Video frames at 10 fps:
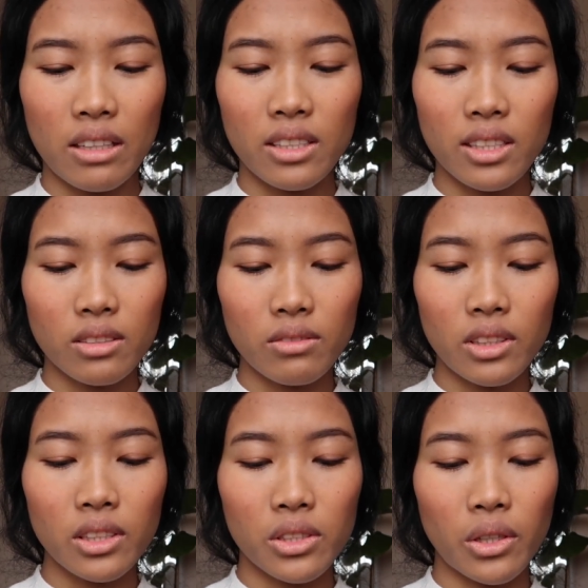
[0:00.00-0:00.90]
it doesn't
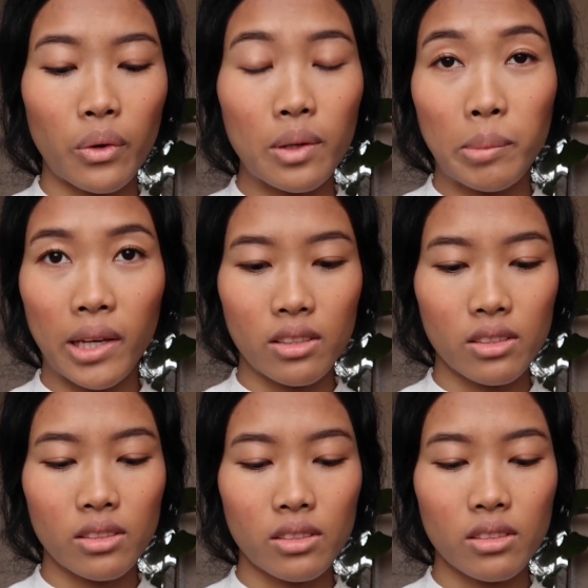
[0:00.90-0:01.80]
really show in
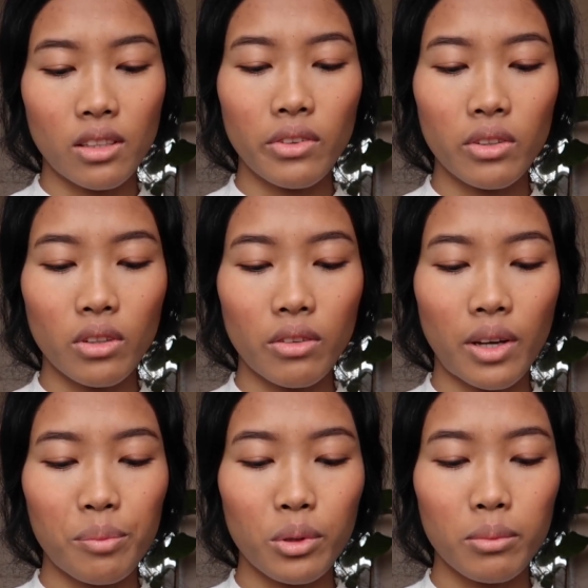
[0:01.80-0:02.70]
pictures. Even if
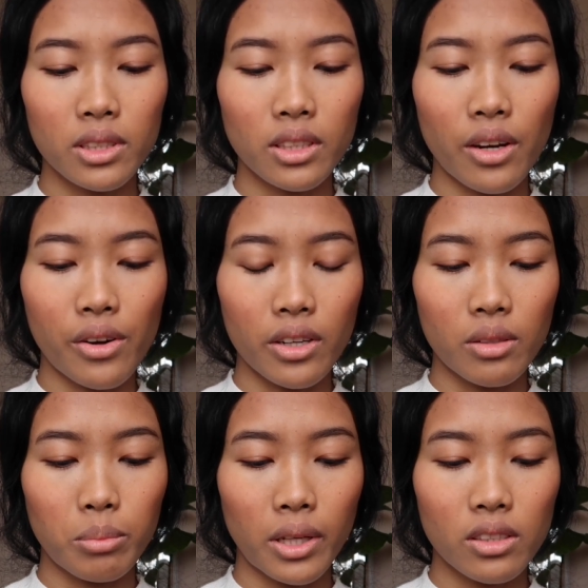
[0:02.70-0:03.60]
I put mascara
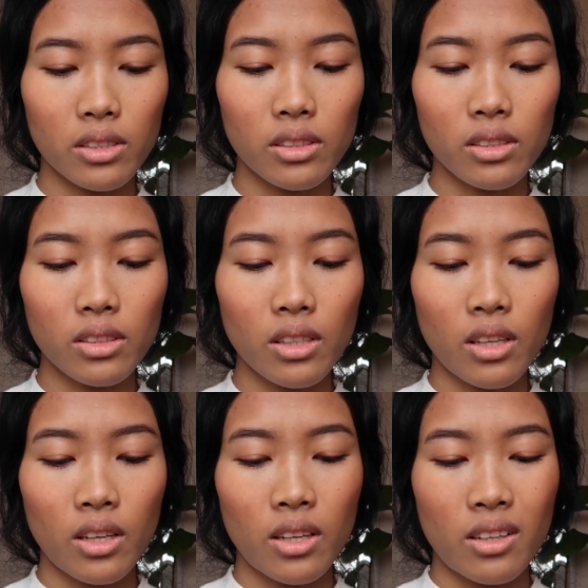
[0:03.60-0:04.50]
in pictures,
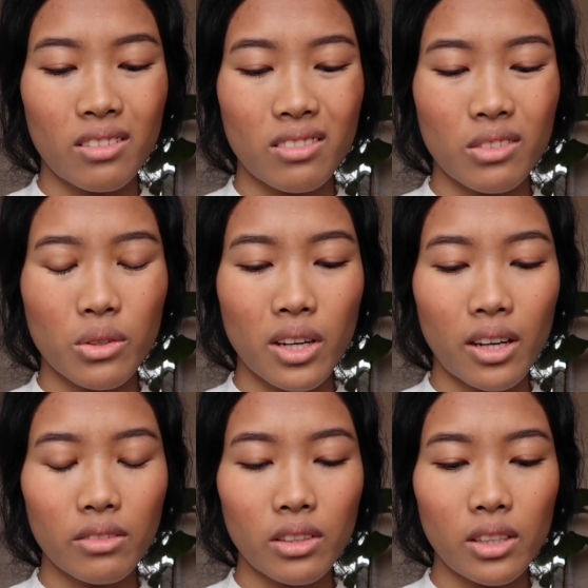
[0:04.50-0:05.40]
you
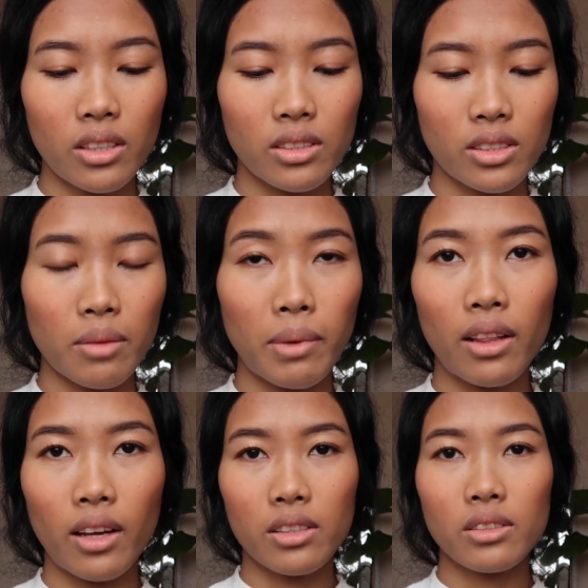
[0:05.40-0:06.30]
can't really see my
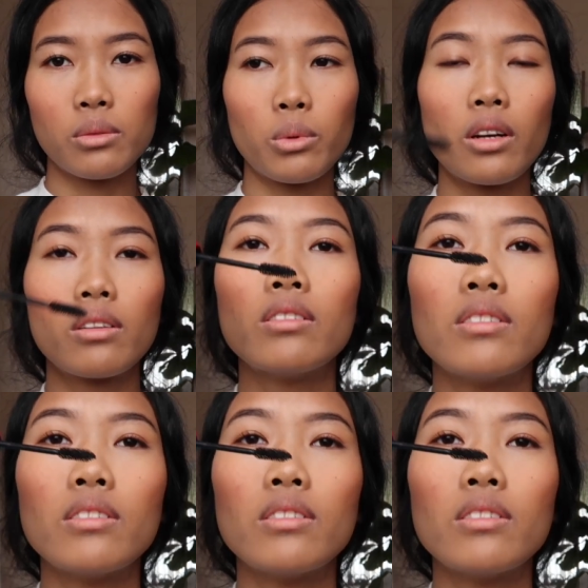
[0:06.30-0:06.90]
lashes well.